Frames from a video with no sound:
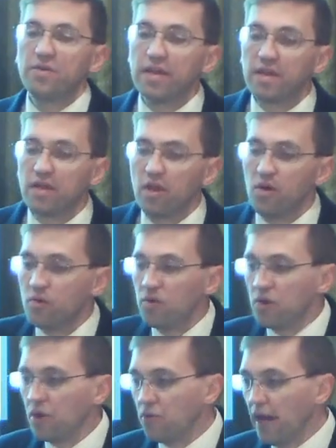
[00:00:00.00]
can
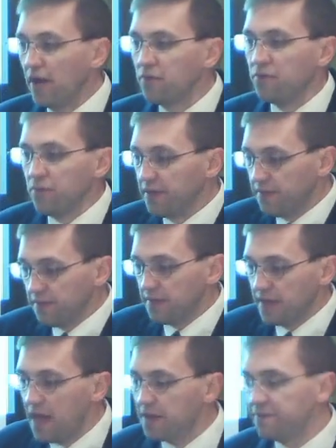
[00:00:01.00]
go around
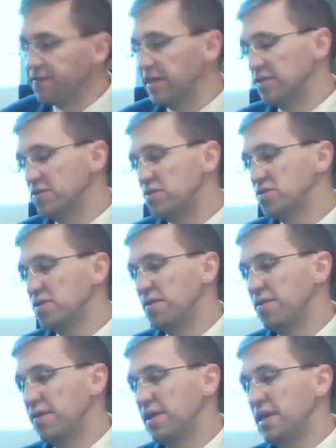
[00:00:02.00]
with confidence.